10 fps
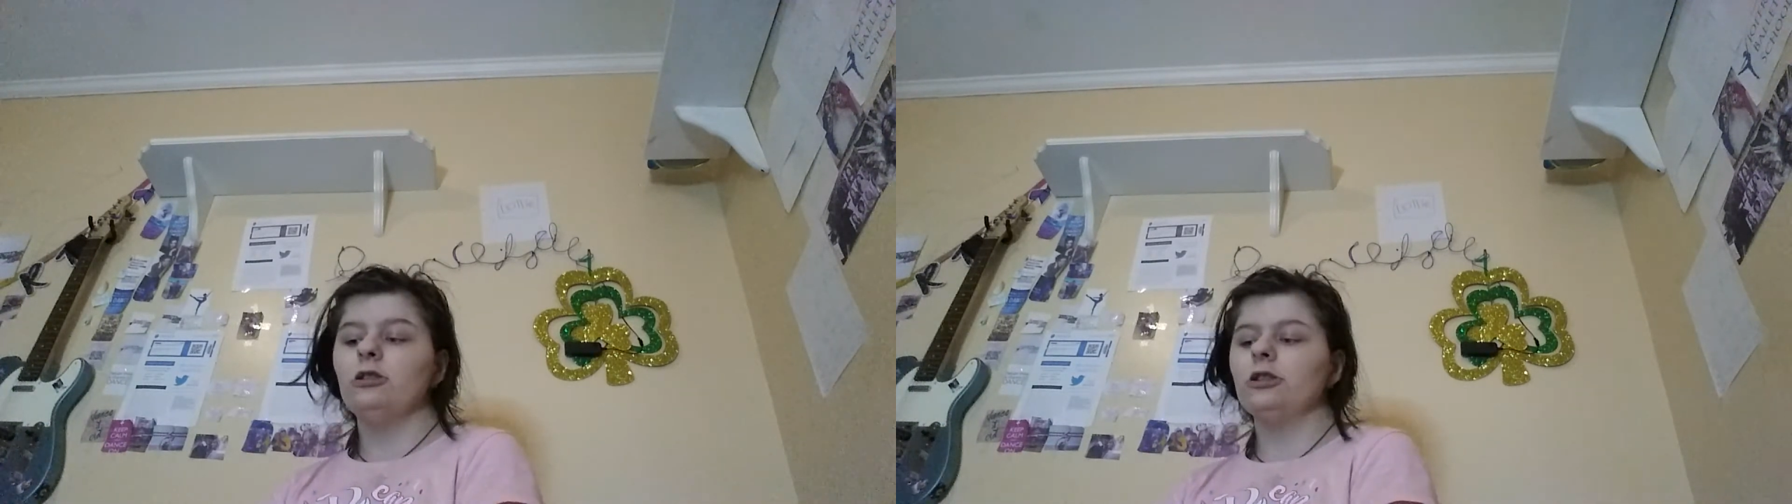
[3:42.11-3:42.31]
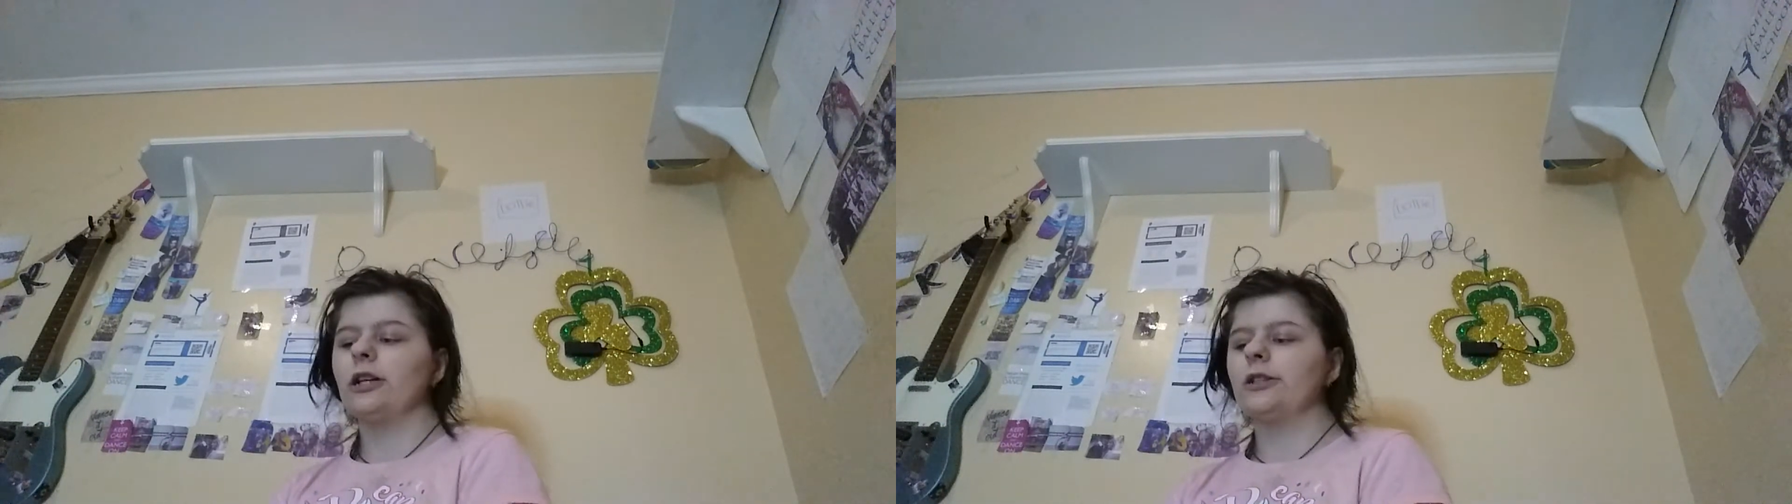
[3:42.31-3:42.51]

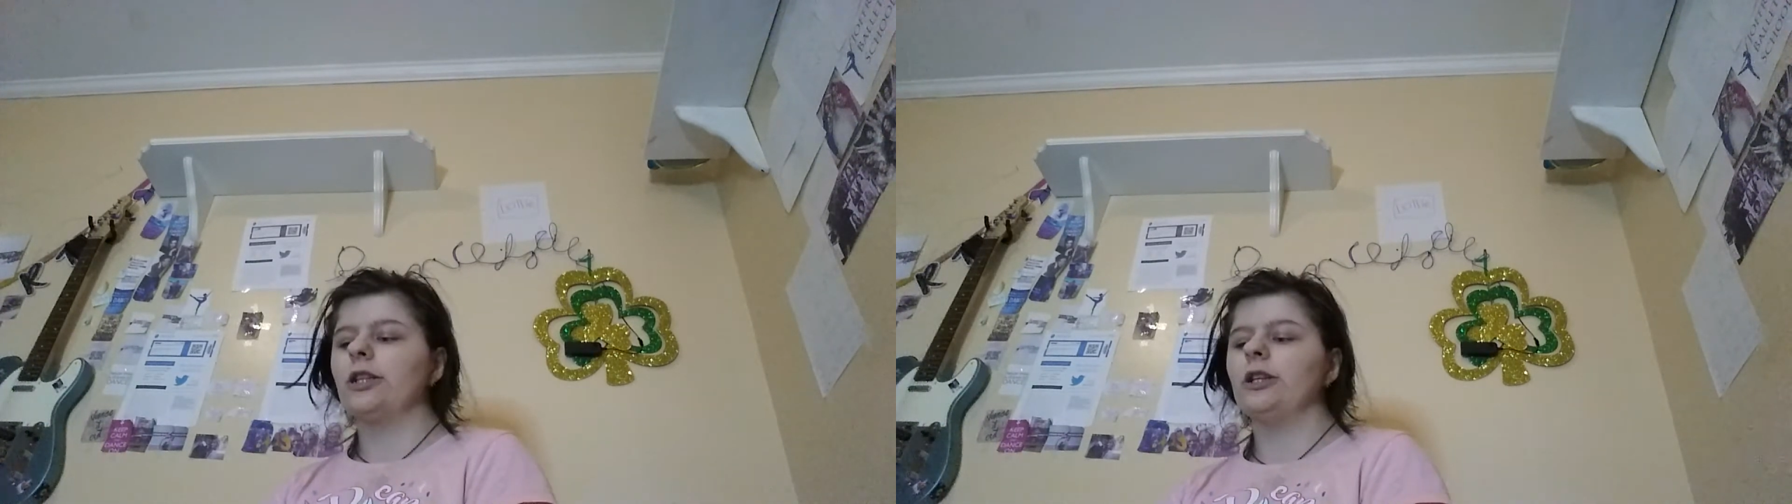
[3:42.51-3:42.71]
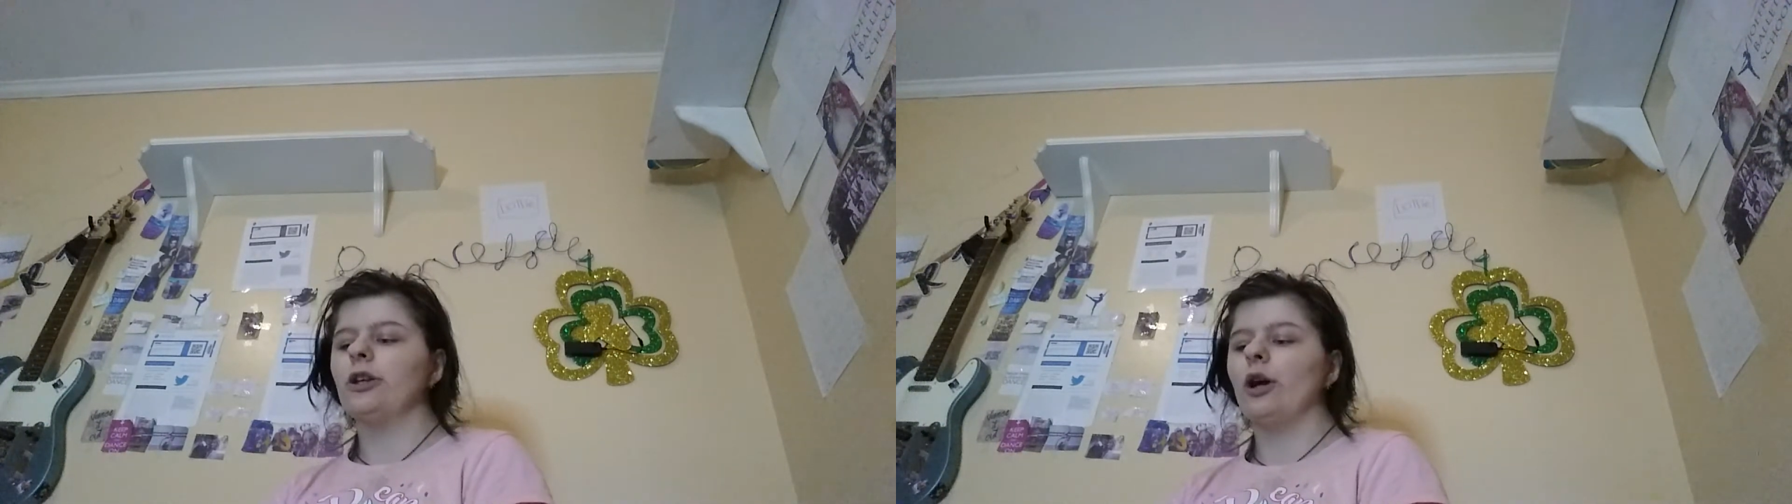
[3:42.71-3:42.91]
just
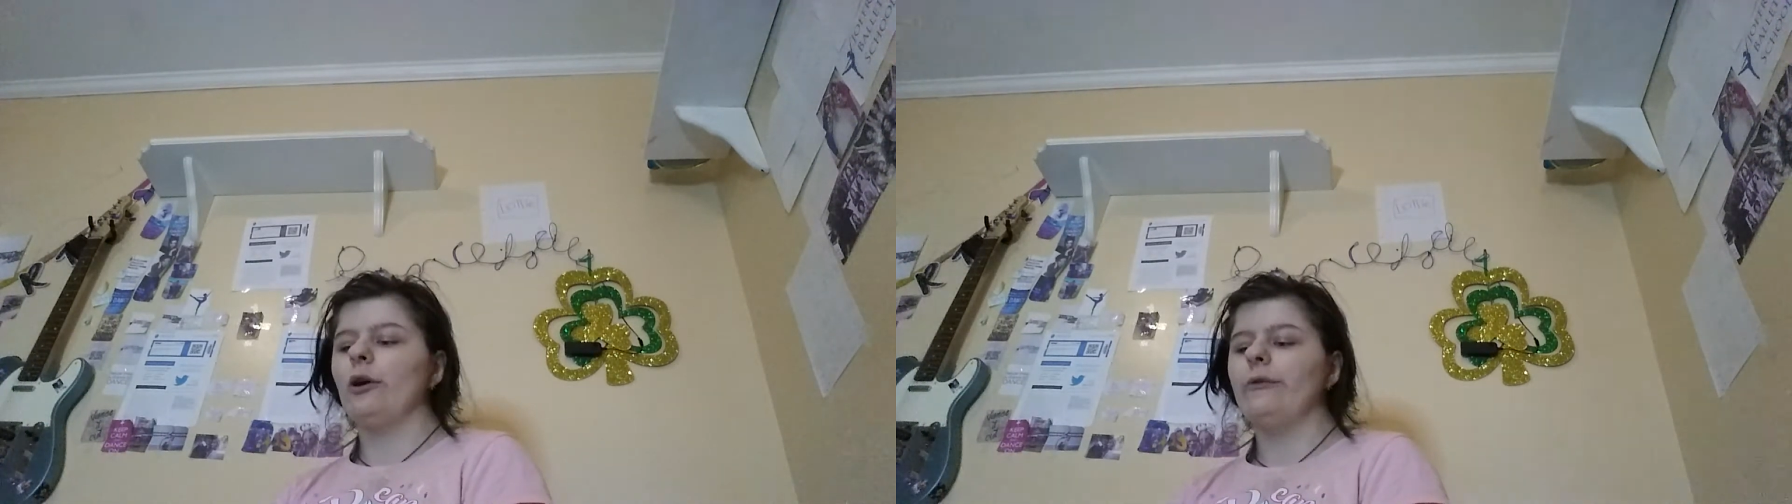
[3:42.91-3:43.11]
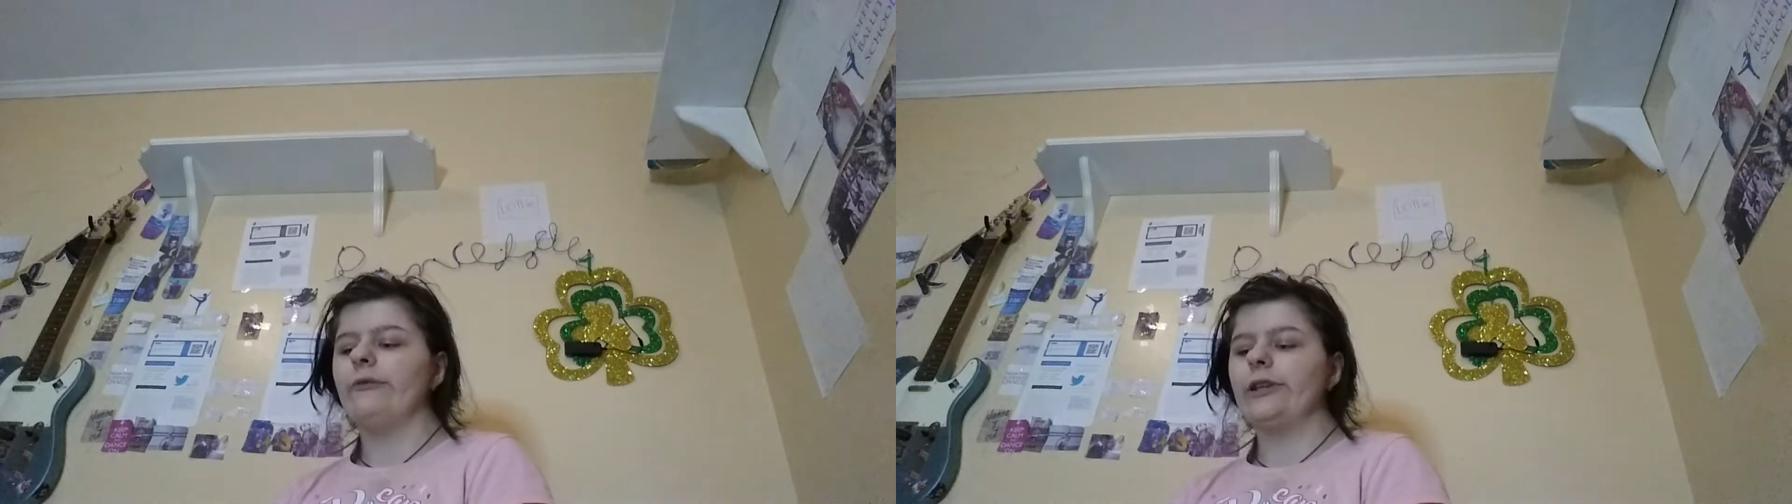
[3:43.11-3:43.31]
to
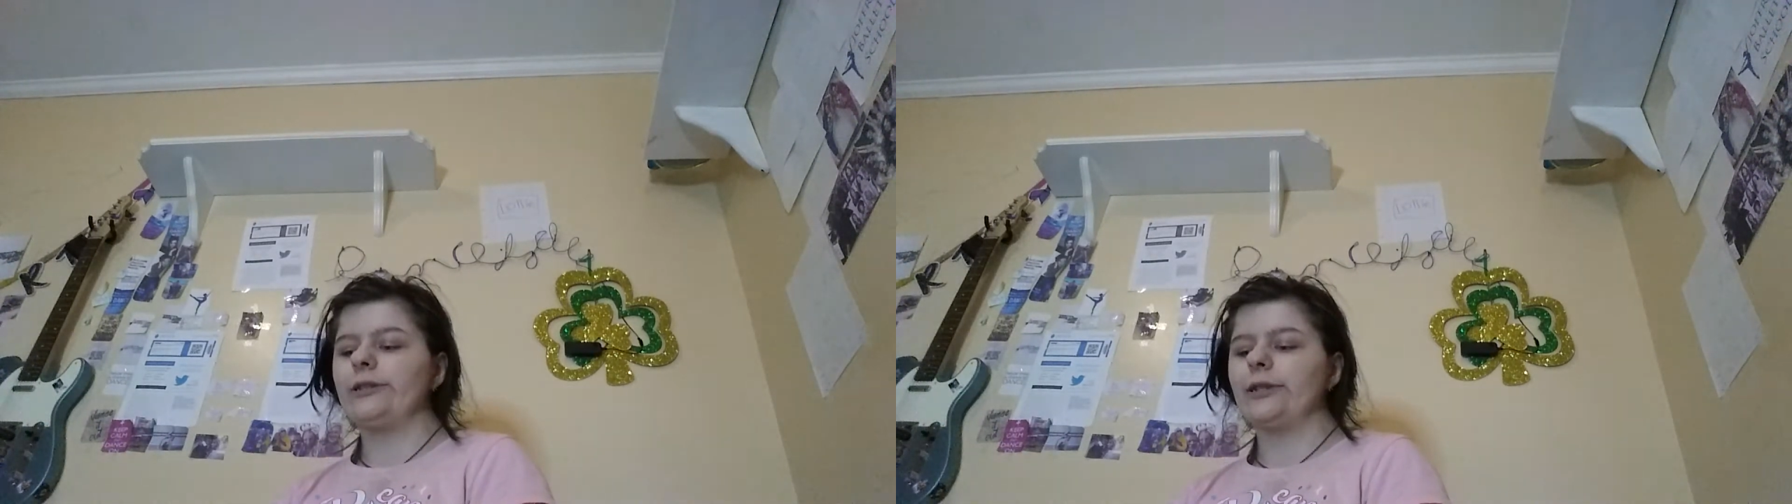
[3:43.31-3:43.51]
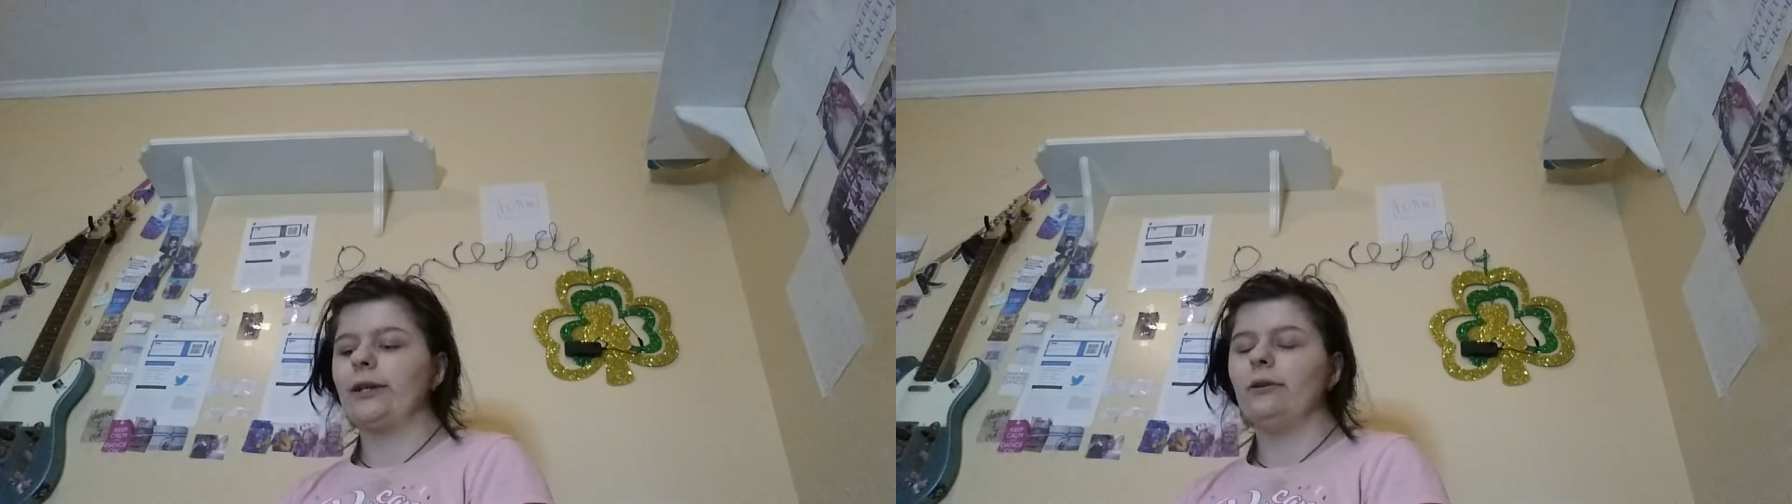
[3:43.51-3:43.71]
go
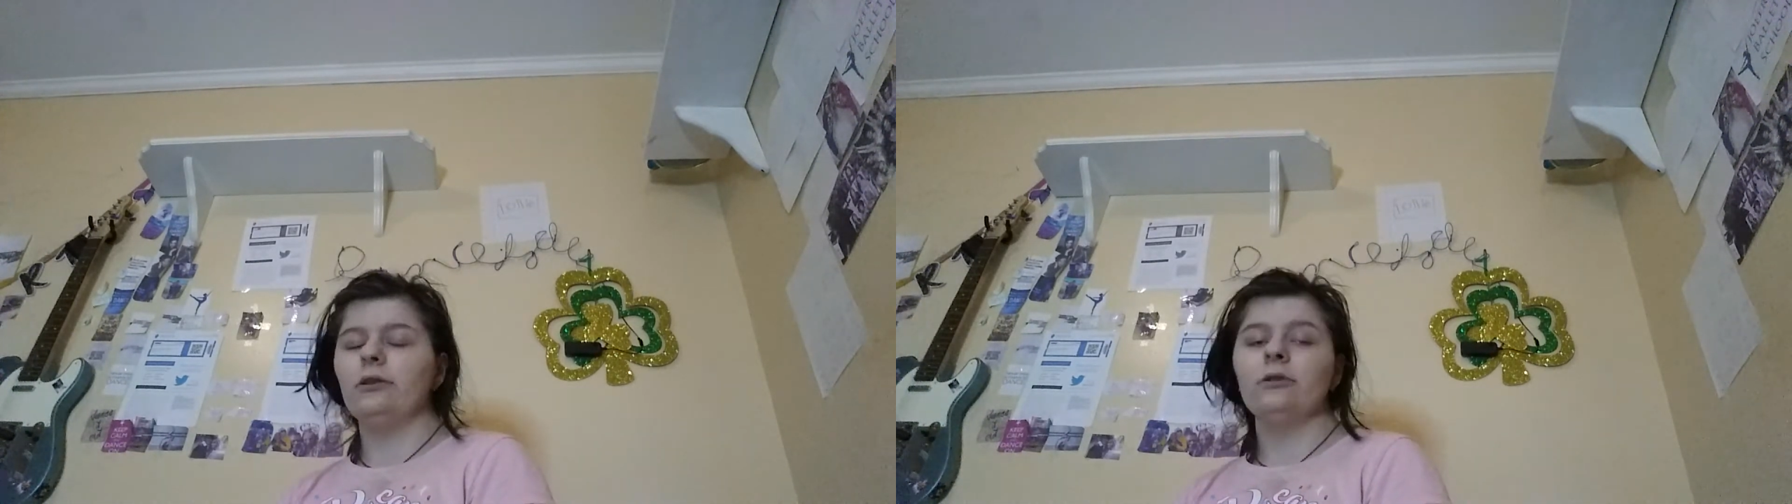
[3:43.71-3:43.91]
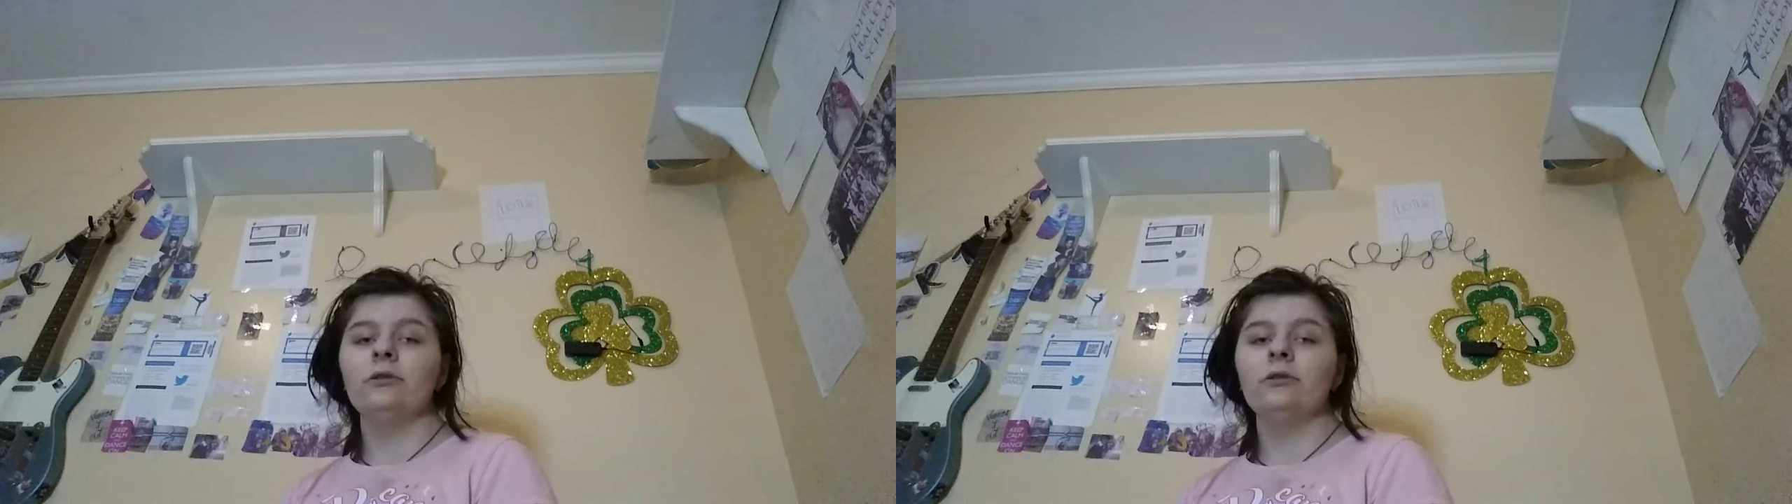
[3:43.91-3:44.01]
visit